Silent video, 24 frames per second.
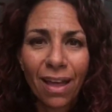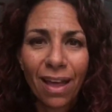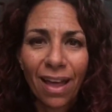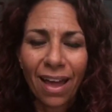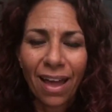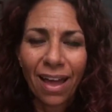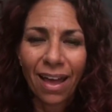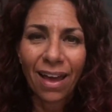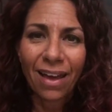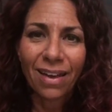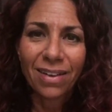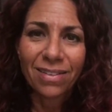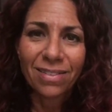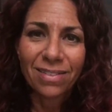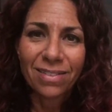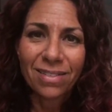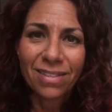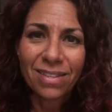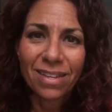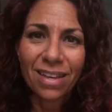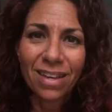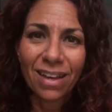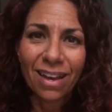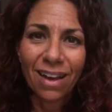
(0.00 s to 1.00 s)

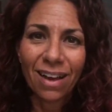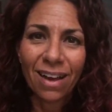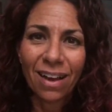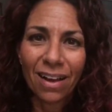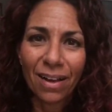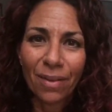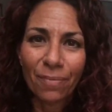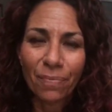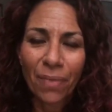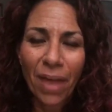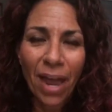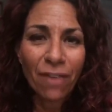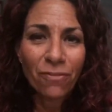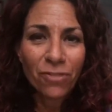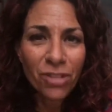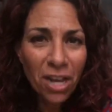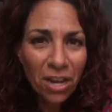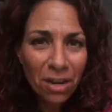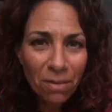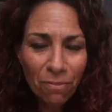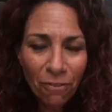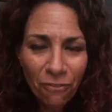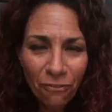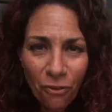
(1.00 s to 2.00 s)
And I've
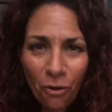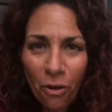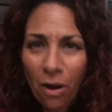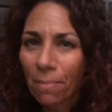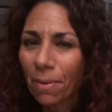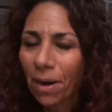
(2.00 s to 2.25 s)
done it before,